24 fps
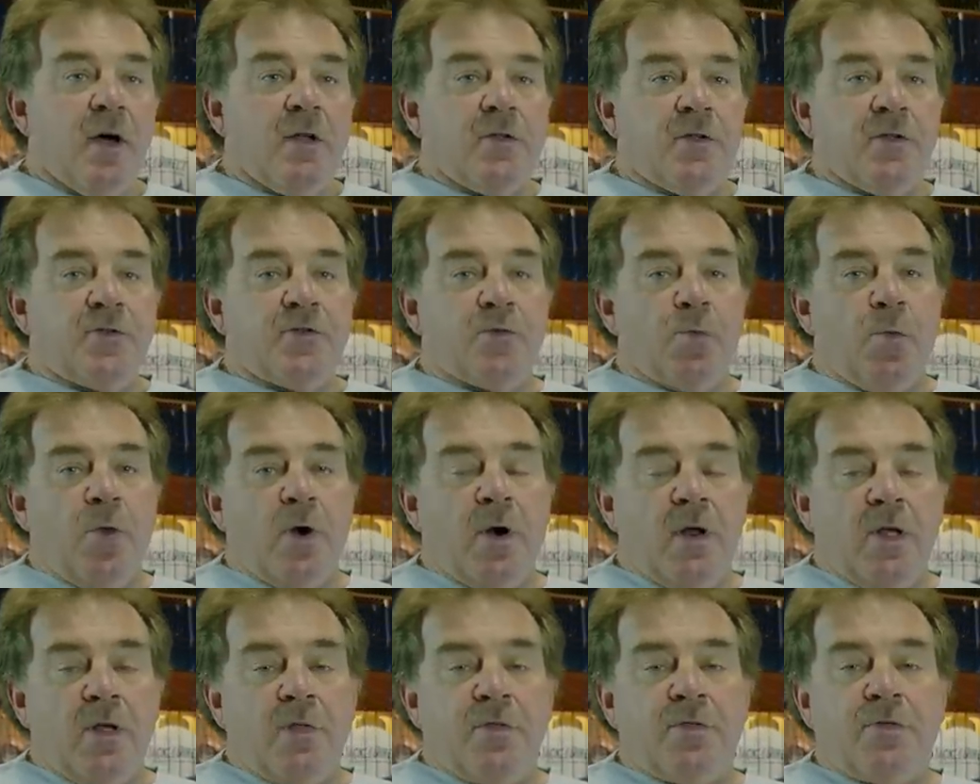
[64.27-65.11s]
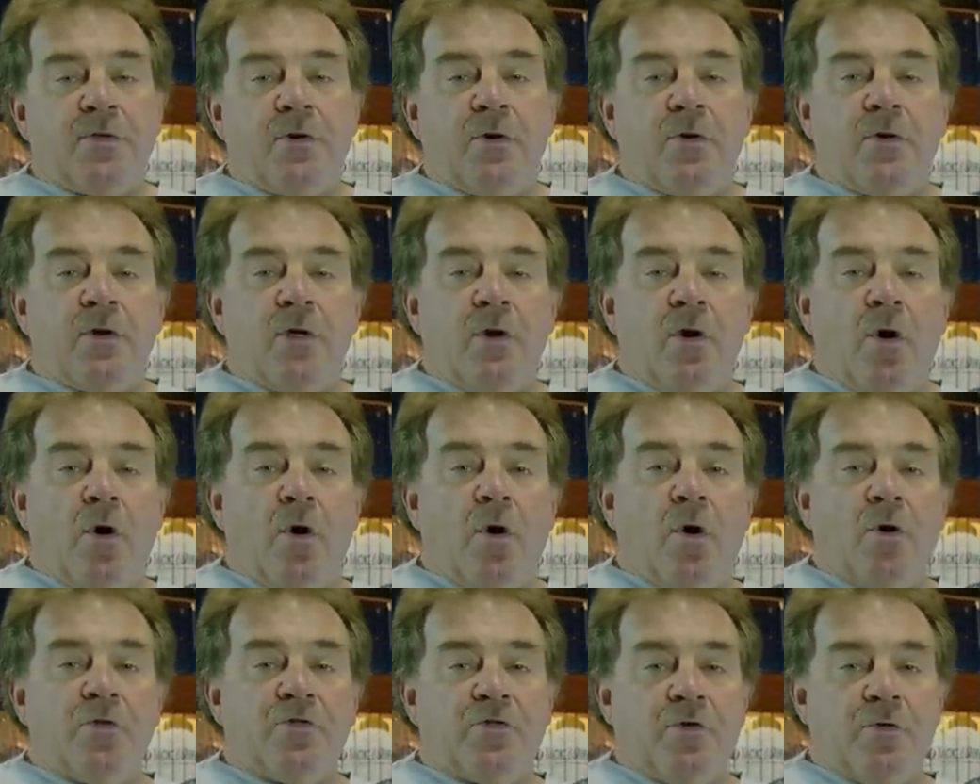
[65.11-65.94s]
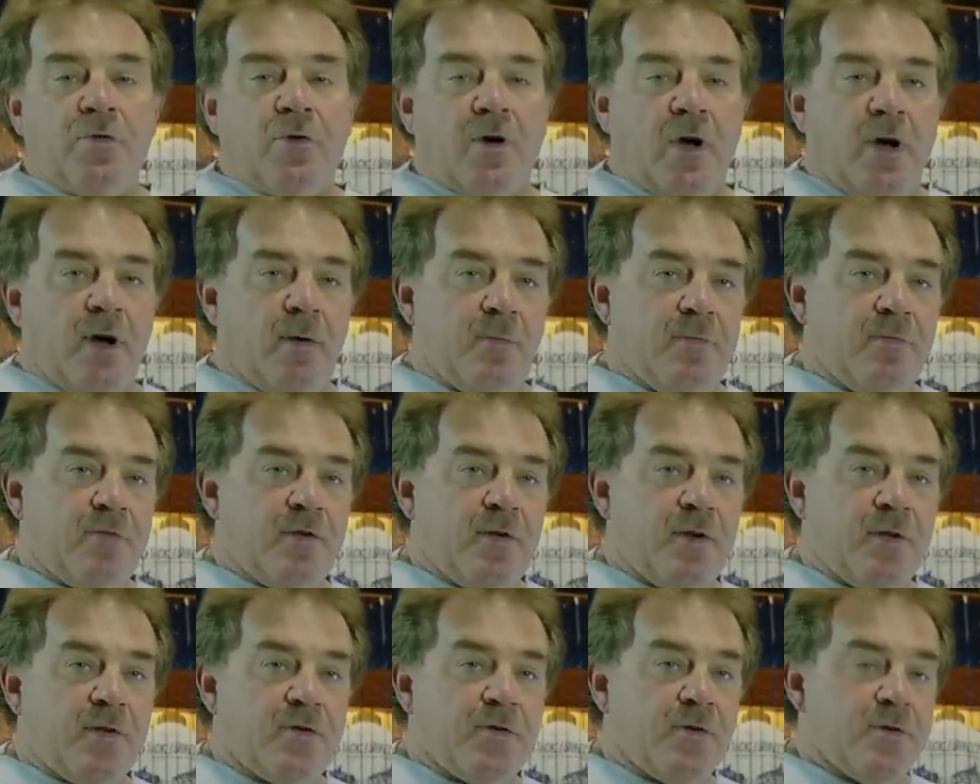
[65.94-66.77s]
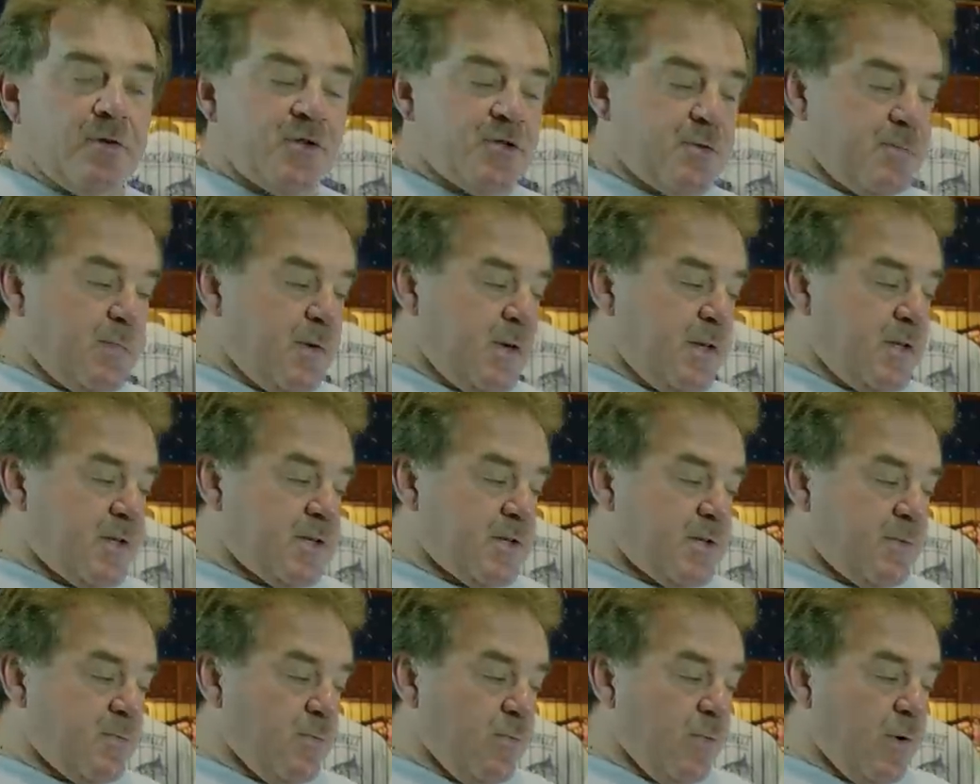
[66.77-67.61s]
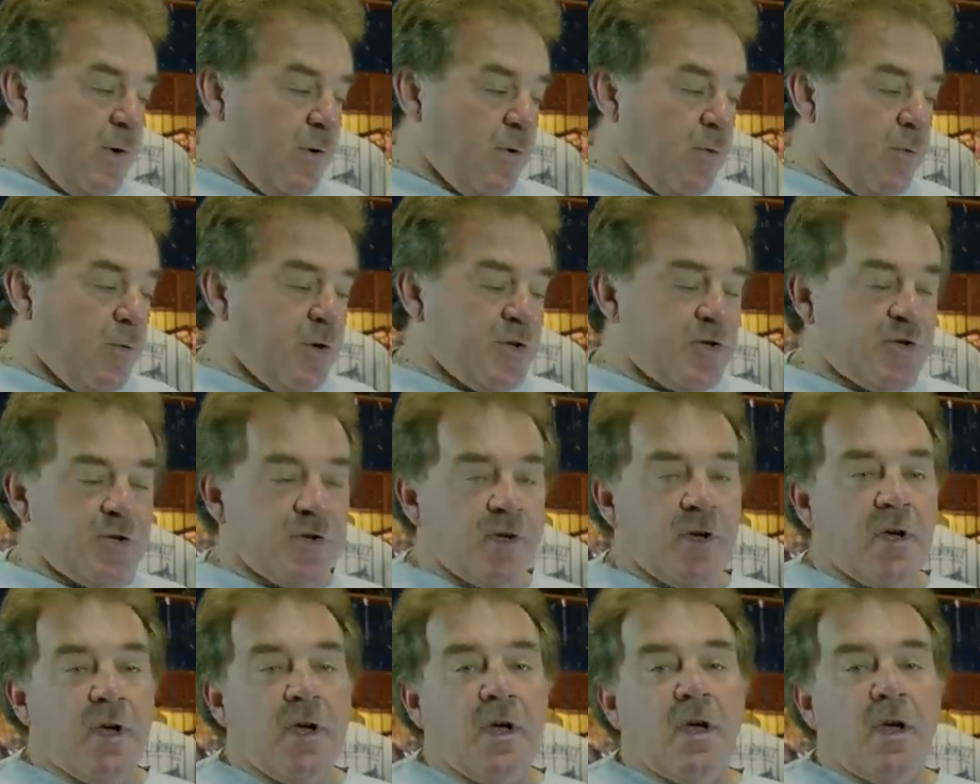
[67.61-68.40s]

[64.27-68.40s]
The 20 and 30 also comes in a two-speed reel, which